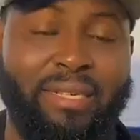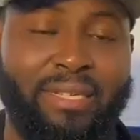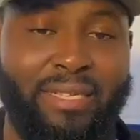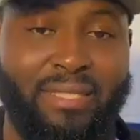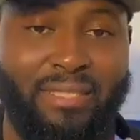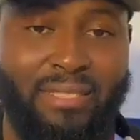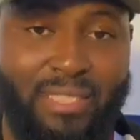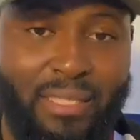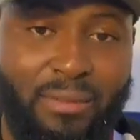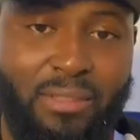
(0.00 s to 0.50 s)
the
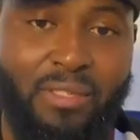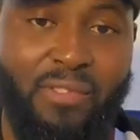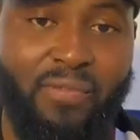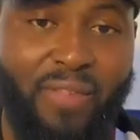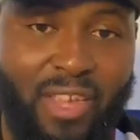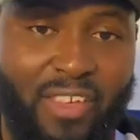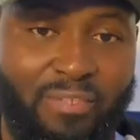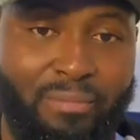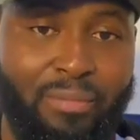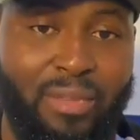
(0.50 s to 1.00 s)

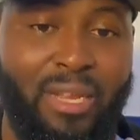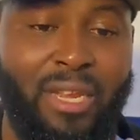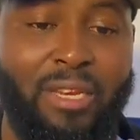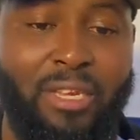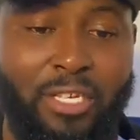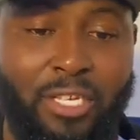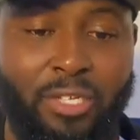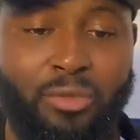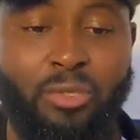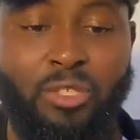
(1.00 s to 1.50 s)
75
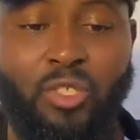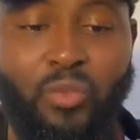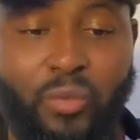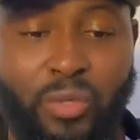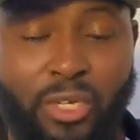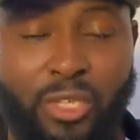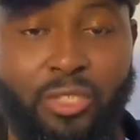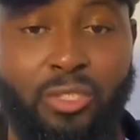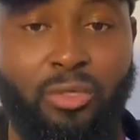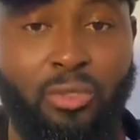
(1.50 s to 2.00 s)
million euros
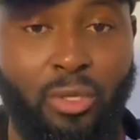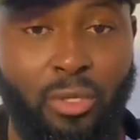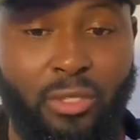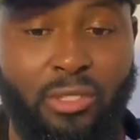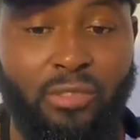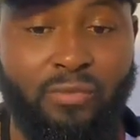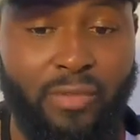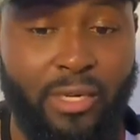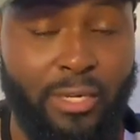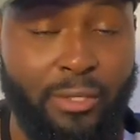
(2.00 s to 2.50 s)
release
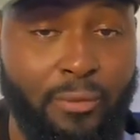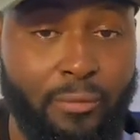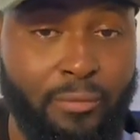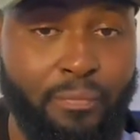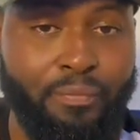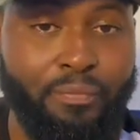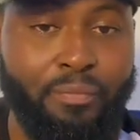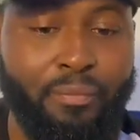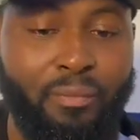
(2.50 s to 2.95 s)
clause value,